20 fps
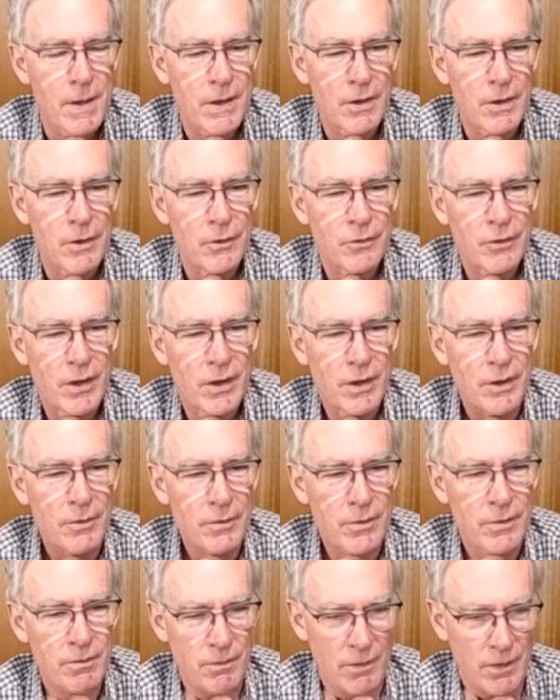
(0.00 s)

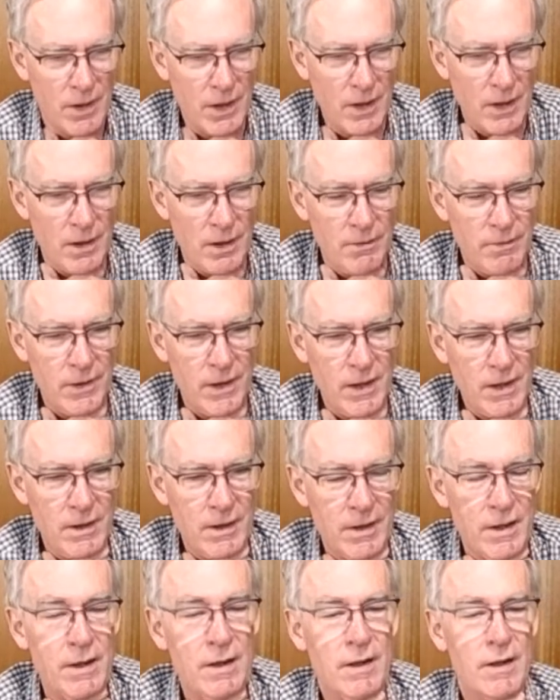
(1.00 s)
So thank you for that. I
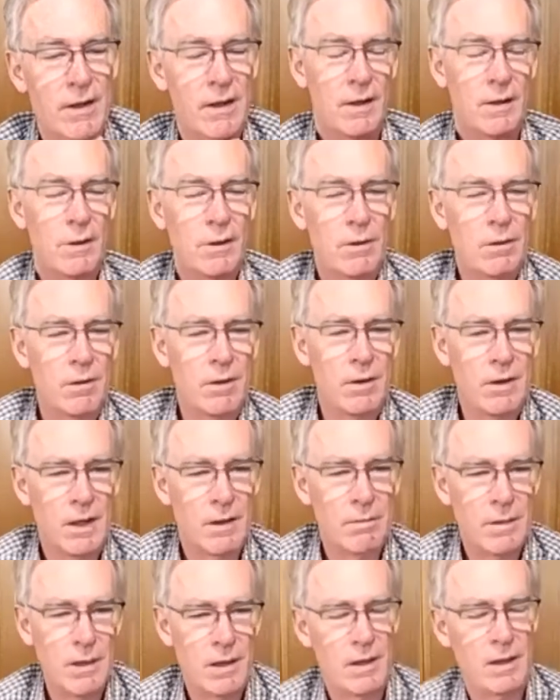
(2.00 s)
didn't know
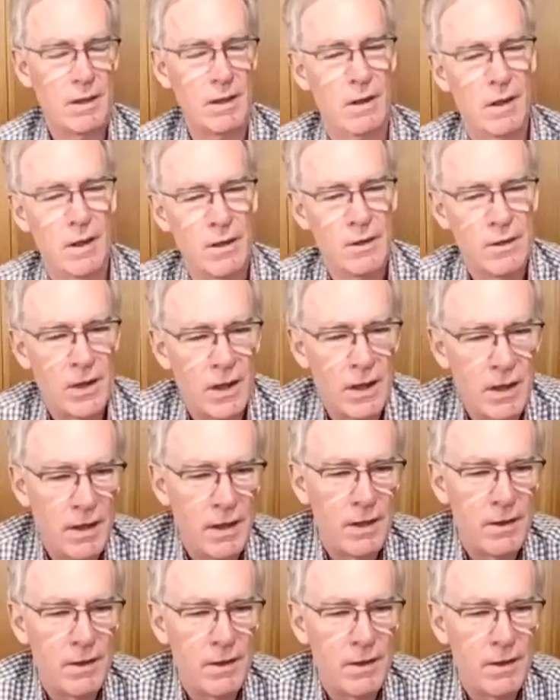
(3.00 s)
that Ballinaclash had any